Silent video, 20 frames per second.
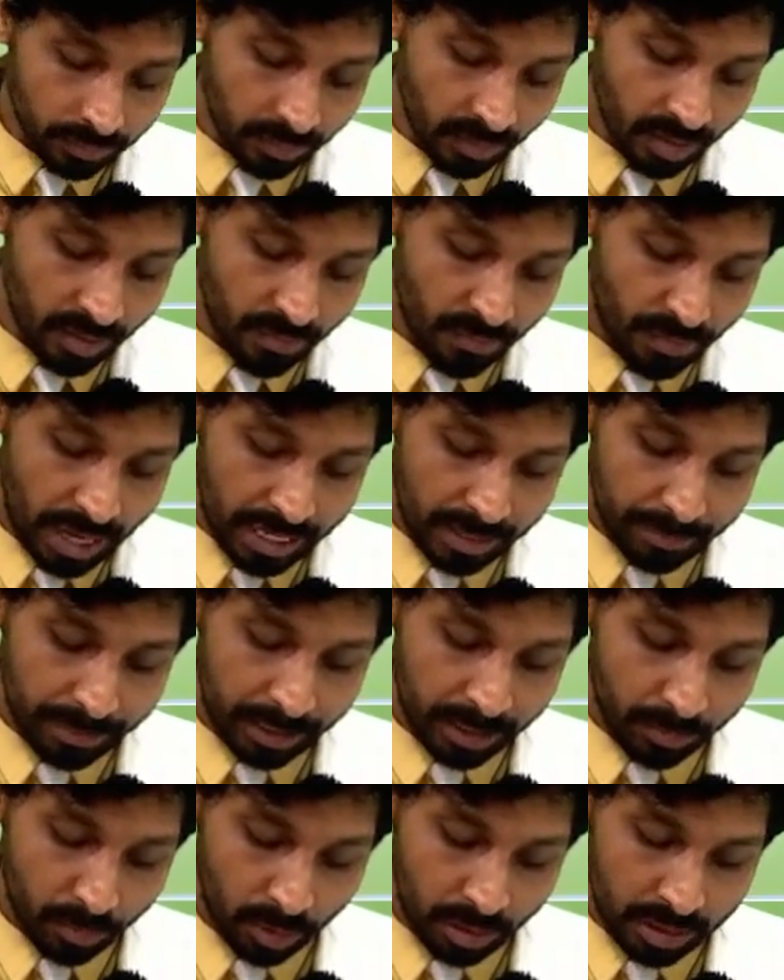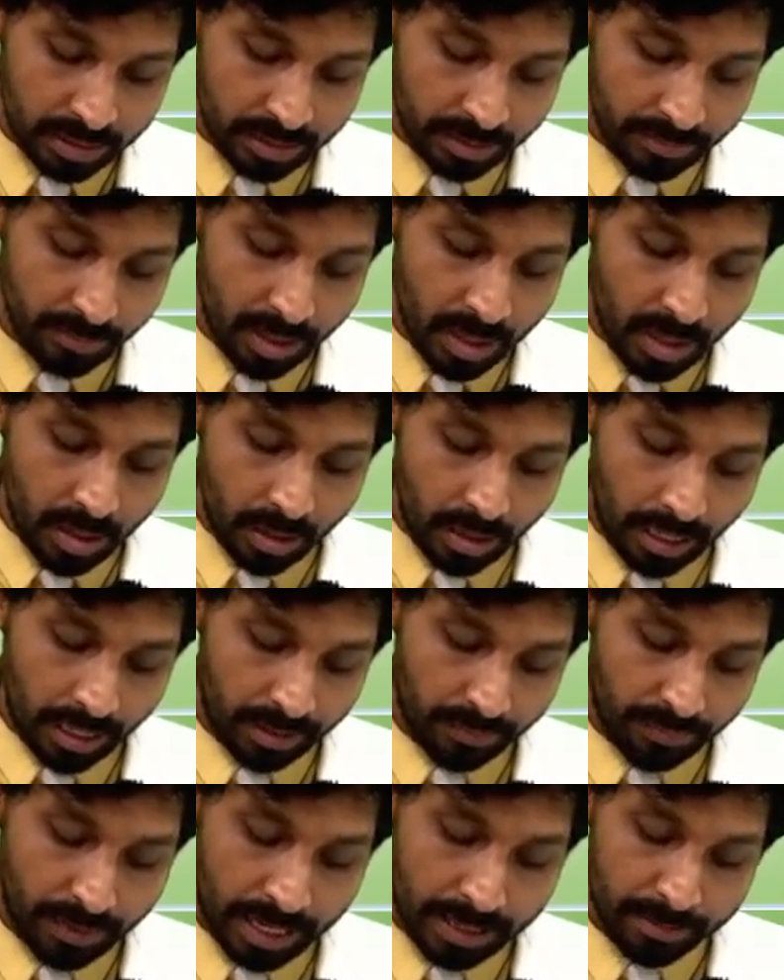Fat metabolism,
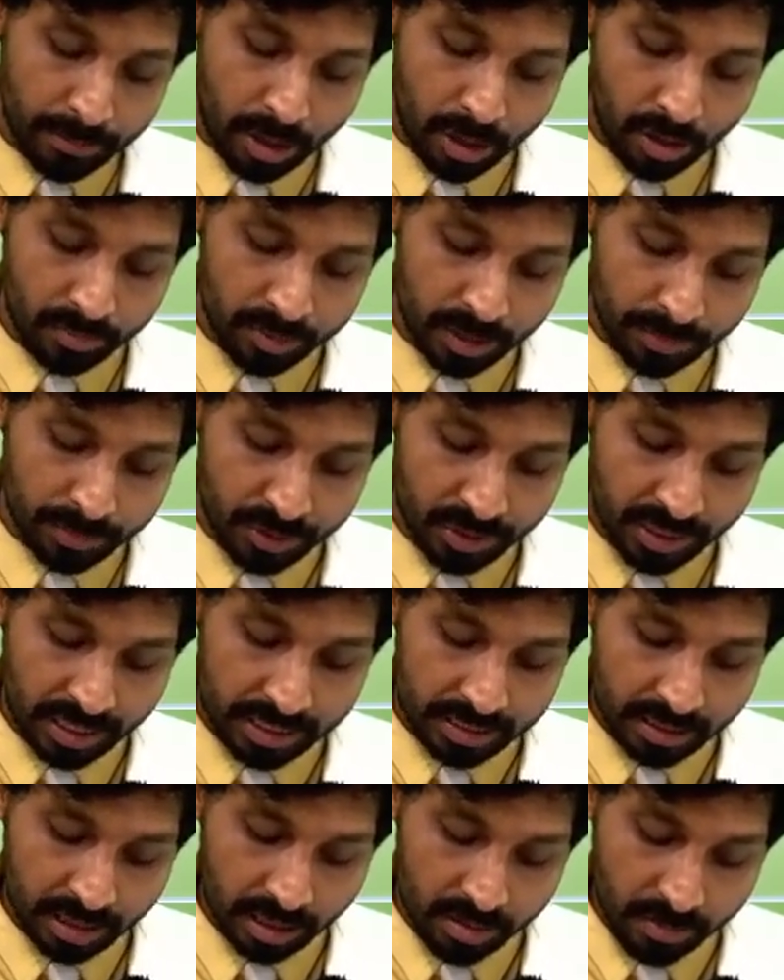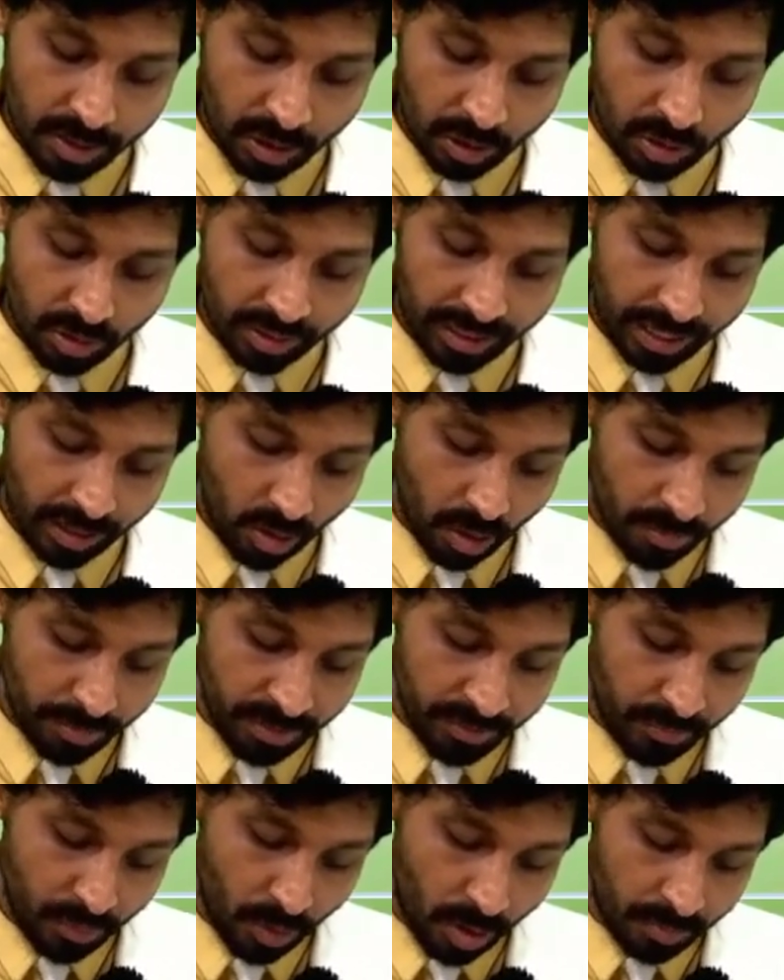like fat malabsorption as chylomicron cannot be
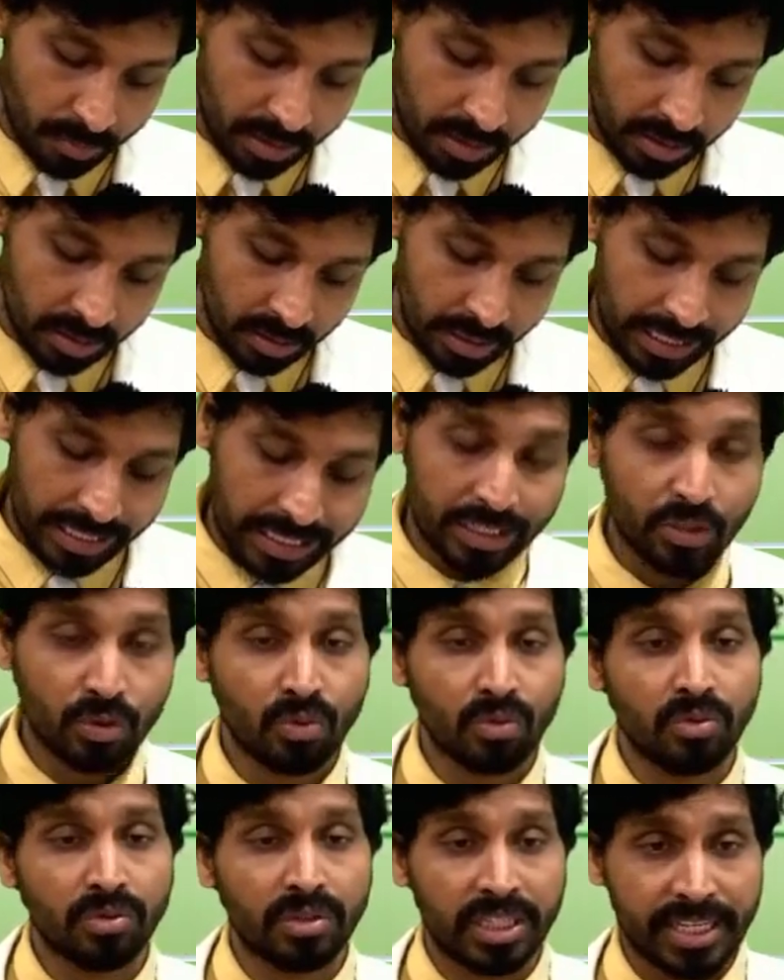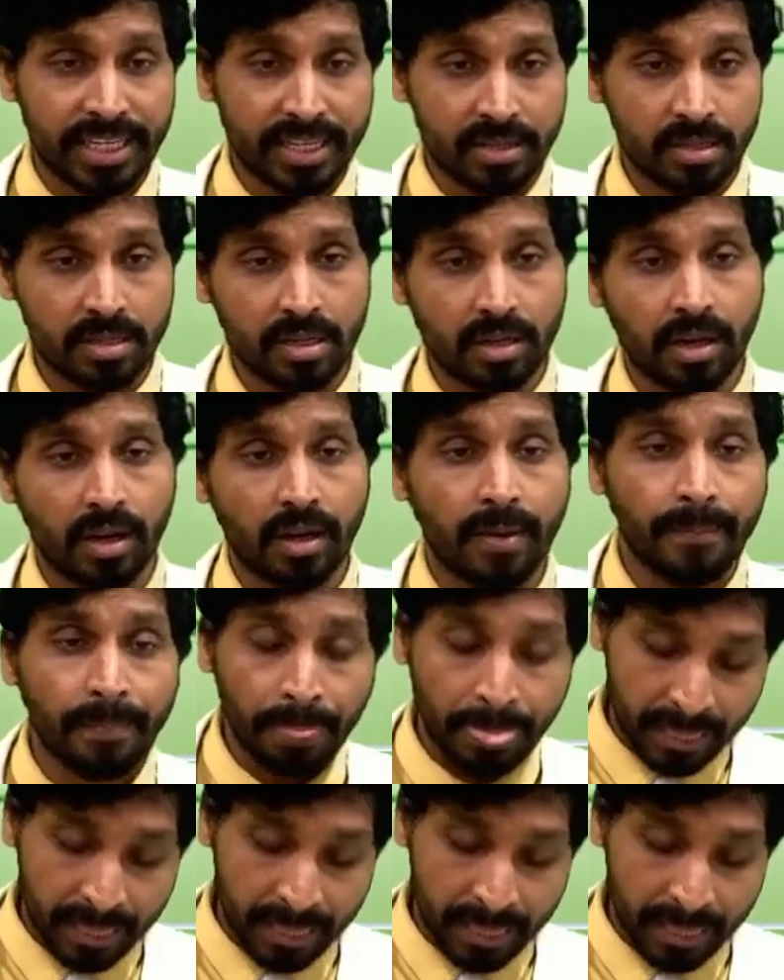formed, leads to steatorrhea.